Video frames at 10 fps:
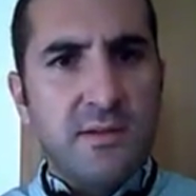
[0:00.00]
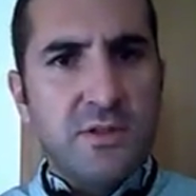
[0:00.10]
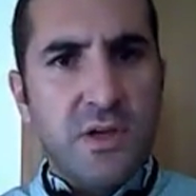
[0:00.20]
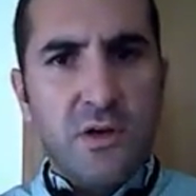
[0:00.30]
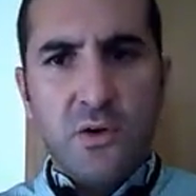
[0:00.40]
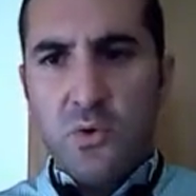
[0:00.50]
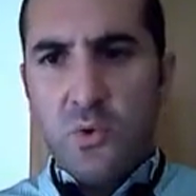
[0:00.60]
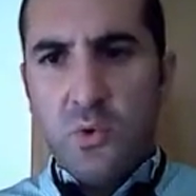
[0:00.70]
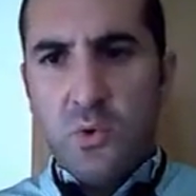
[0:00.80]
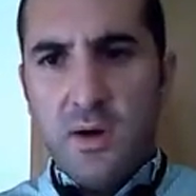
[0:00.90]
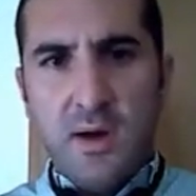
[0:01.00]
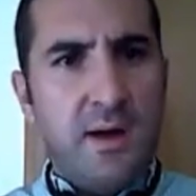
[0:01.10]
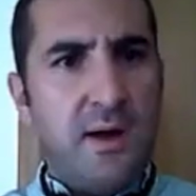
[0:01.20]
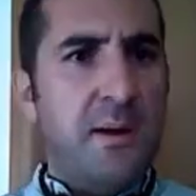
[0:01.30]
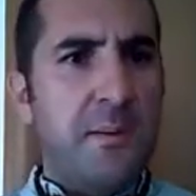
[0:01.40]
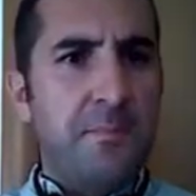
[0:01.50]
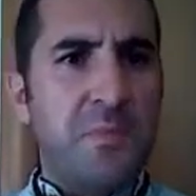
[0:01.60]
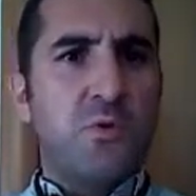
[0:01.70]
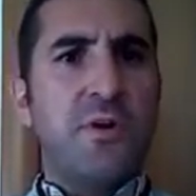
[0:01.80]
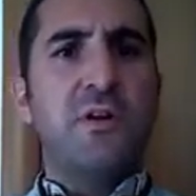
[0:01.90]
So
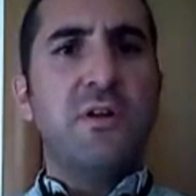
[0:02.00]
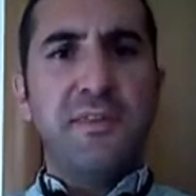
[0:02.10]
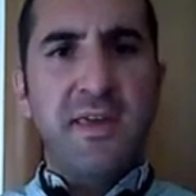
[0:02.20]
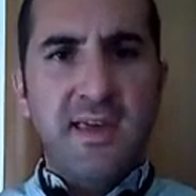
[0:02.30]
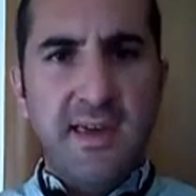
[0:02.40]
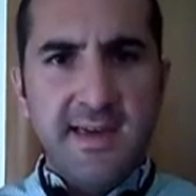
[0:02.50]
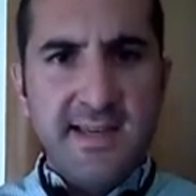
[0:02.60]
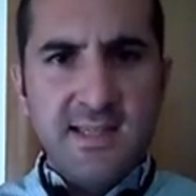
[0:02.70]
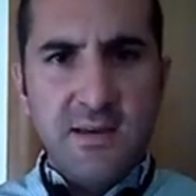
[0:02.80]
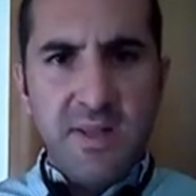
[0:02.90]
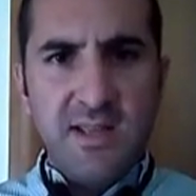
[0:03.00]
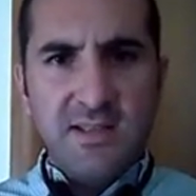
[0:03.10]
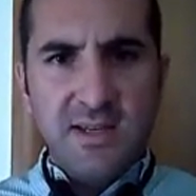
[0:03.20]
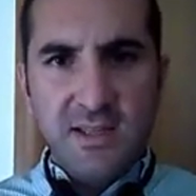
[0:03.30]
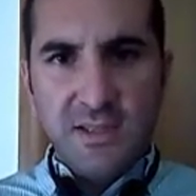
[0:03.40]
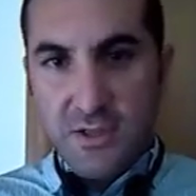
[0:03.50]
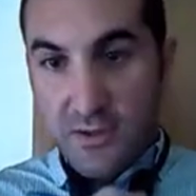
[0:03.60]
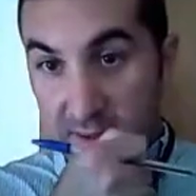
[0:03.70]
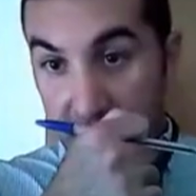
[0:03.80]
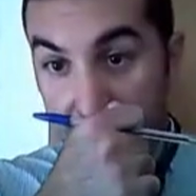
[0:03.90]
critical thinking is the ability to
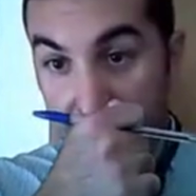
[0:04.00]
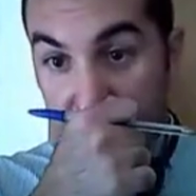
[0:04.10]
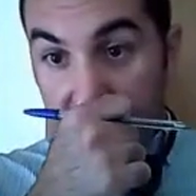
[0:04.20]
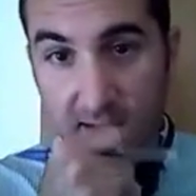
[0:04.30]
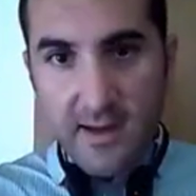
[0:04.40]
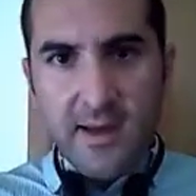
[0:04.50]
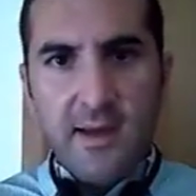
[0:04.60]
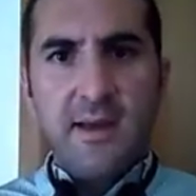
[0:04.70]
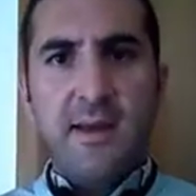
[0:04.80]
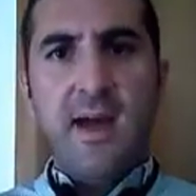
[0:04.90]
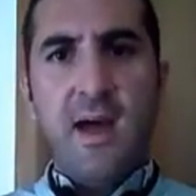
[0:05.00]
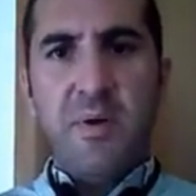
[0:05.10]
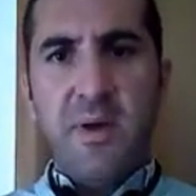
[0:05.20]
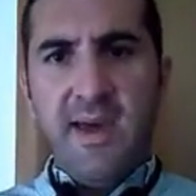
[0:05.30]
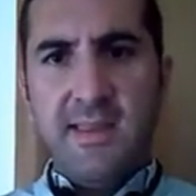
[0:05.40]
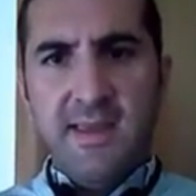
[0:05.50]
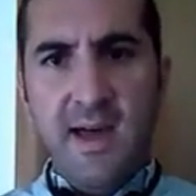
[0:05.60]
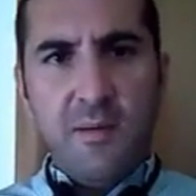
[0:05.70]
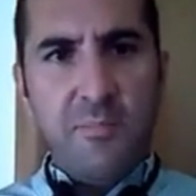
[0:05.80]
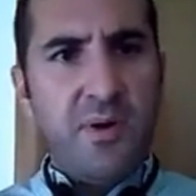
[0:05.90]
think gap and
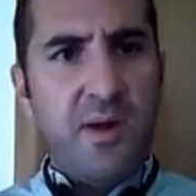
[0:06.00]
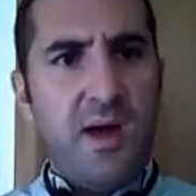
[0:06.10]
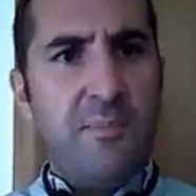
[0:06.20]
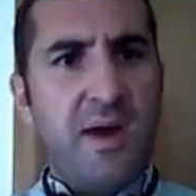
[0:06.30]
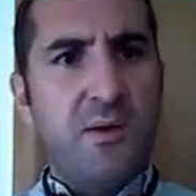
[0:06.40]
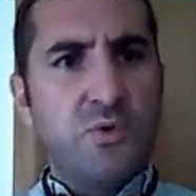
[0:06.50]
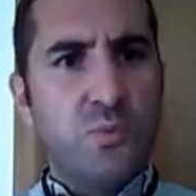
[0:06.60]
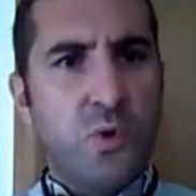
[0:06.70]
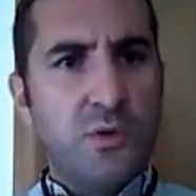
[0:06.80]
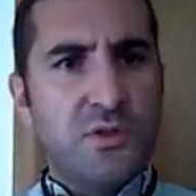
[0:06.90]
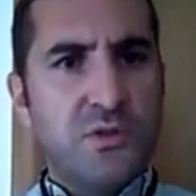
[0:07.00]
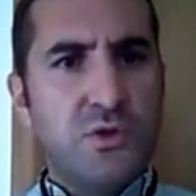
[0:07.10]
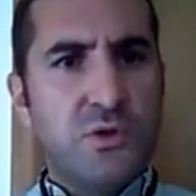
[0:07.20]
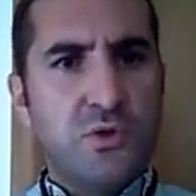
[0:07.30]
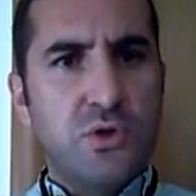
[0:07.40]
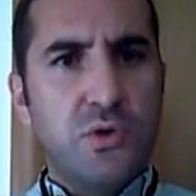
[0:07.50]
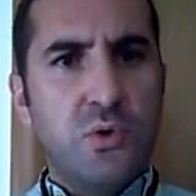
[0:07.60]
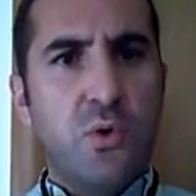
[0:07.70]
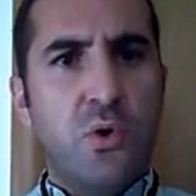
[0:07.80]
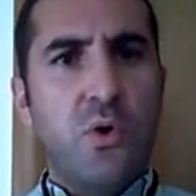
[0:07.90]
gap about what to
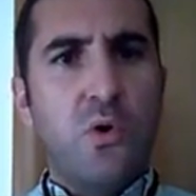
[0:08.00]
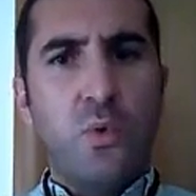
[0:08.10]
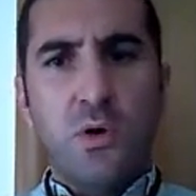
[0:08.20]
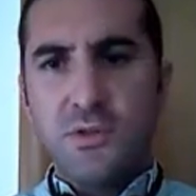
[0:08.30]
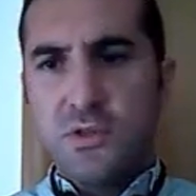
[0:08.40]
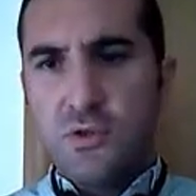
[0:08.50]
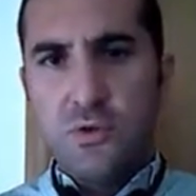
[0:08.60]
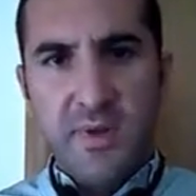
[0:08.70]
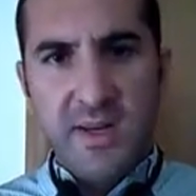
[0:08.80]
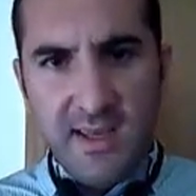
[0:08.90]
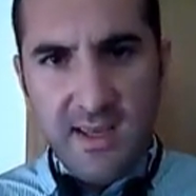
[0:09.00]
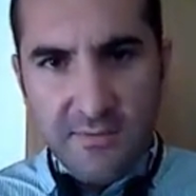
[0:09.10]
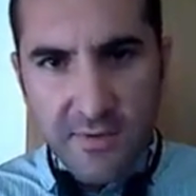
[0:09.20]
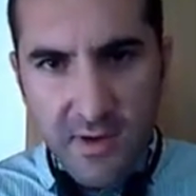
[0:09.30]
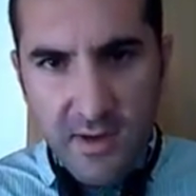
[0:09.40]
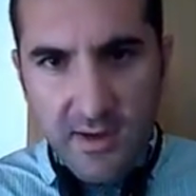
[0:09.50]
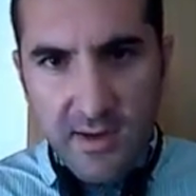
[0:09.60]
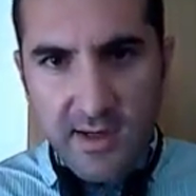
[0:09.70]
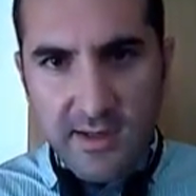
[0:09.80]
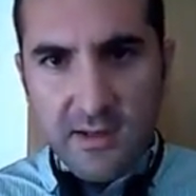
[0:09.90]
do or what to believe.
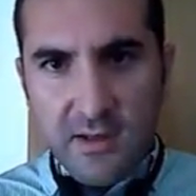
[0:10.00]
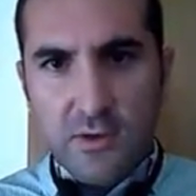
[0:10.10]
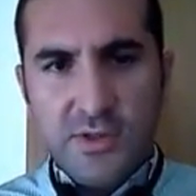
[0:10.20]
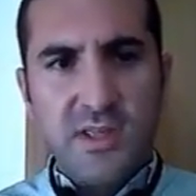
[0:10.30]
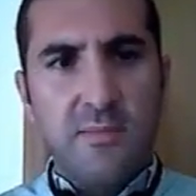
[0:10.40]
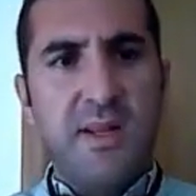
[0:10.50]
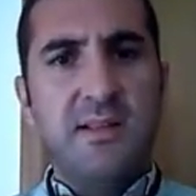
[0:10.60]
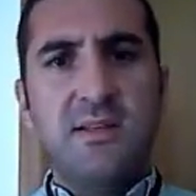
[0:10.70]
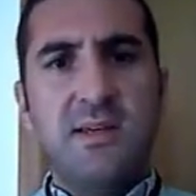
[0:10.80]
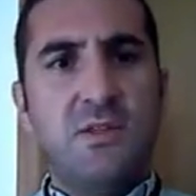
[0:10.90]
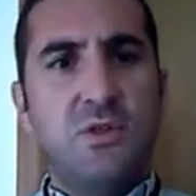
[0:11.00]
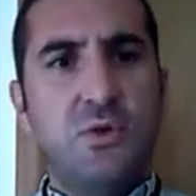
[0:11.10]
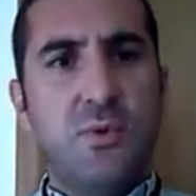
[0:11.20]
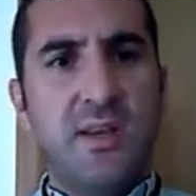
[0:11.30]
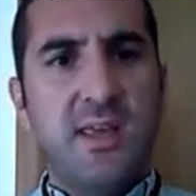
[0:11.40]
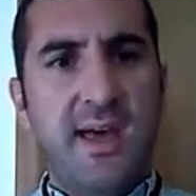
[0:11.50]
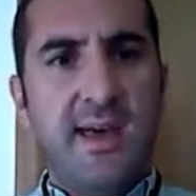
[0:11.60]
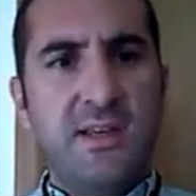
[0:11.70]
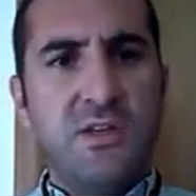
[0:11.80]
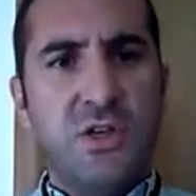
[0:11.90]
It includes the ability to
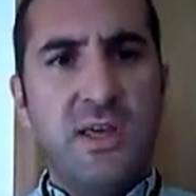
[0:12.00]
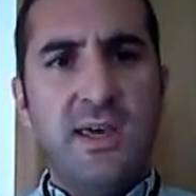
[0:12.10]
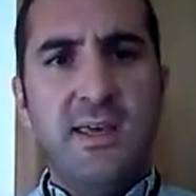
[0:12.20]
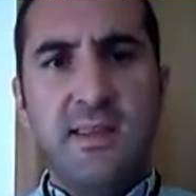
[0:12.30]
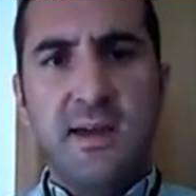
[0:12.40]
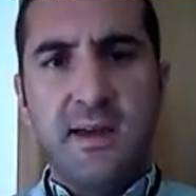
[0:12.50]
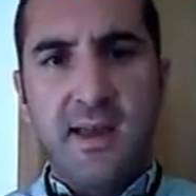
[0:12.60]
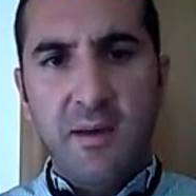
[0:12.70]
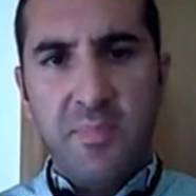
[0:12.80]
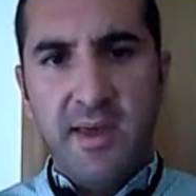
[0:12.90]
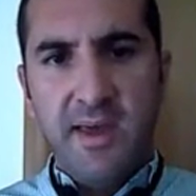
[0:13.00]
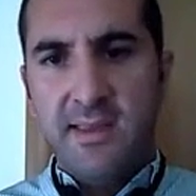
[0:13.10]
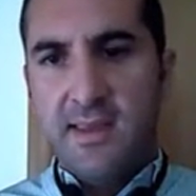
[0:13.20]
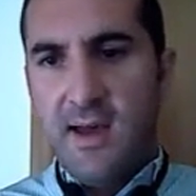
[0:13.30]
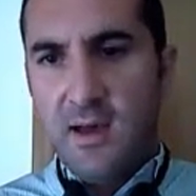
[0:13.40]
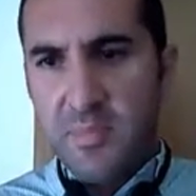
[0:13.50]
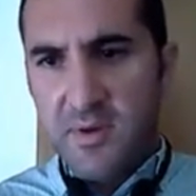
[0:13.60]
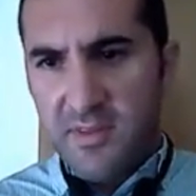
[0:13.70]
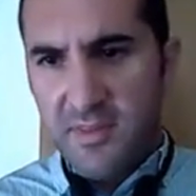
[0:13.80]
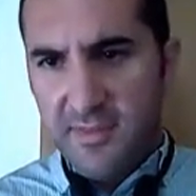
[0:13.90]
engage in gap and gap
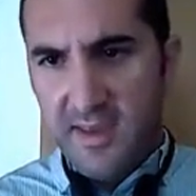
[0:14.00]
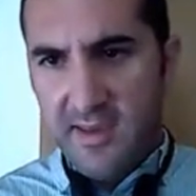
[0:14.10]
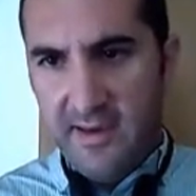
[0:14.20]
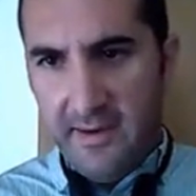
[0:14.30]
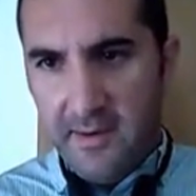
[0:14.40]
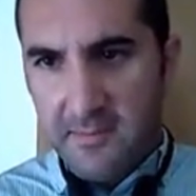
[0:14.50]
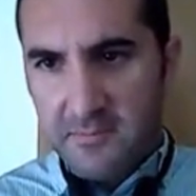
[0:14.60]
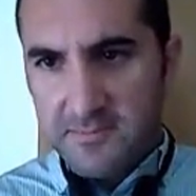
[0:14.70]
thinking.